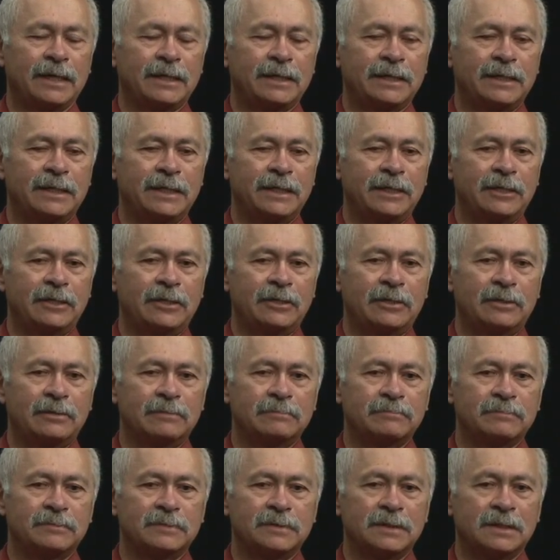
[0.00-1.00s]
hear
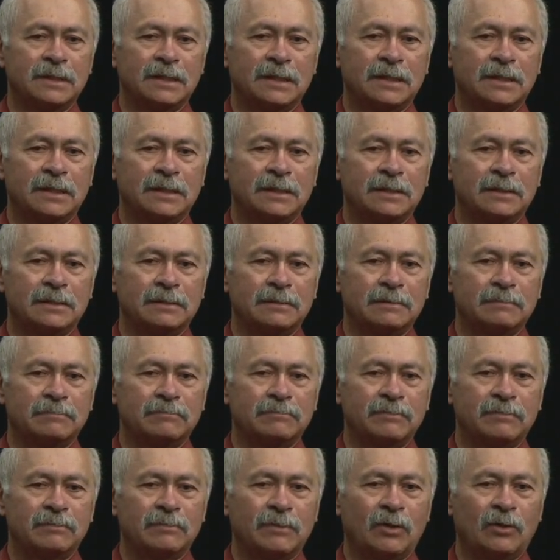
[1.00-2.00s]

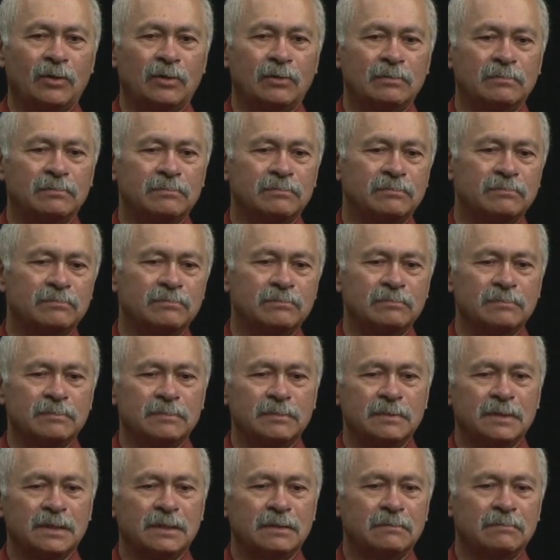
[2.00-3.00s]
her.
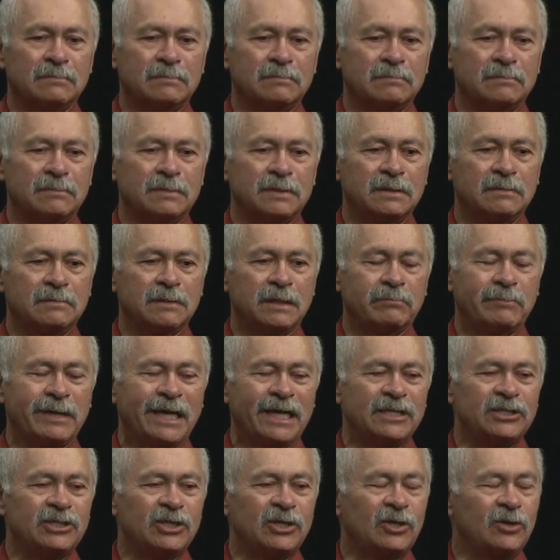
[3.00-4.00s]

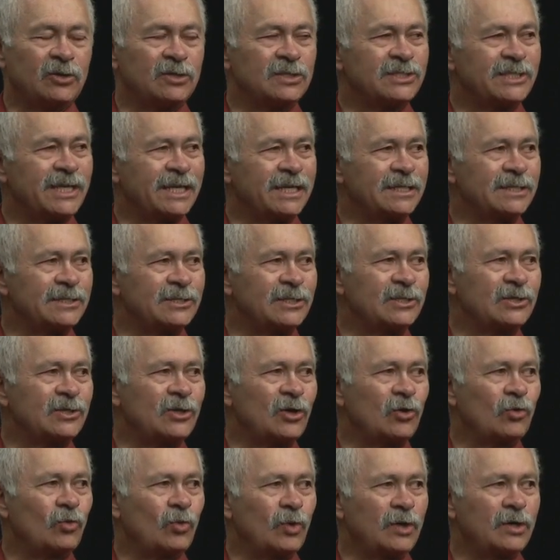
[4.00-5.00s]
Imagine her sentences,
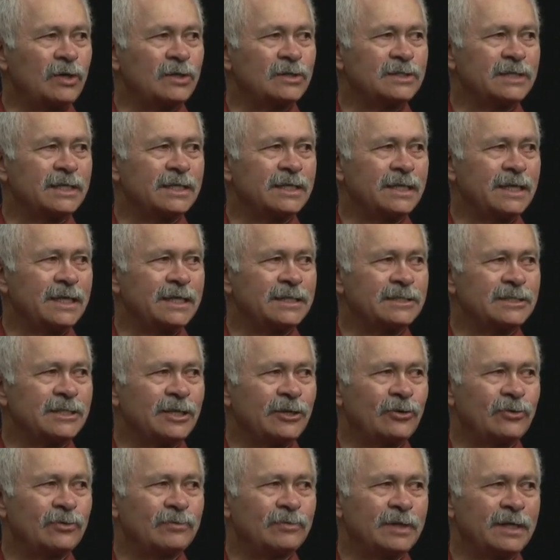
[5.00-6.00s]
her words, and
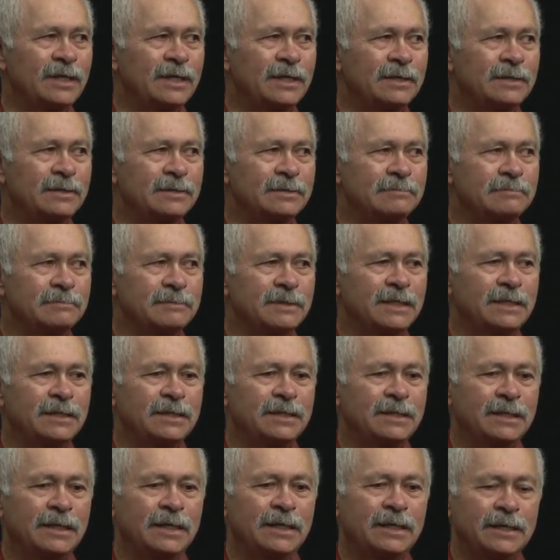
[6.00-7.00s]
so
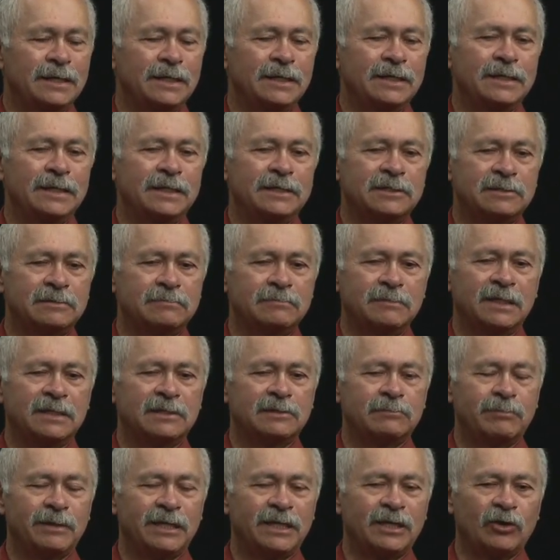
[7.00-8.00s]

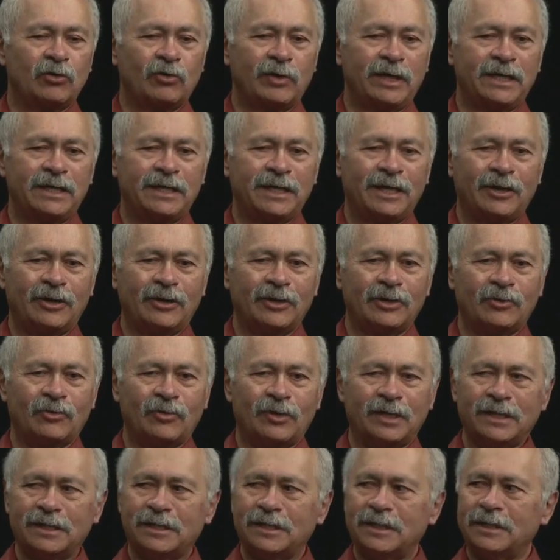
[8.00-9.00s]
it's been a great
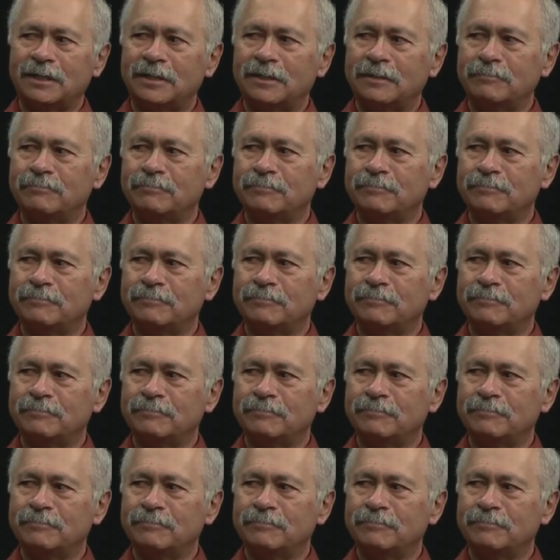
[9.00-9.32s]
character, I think.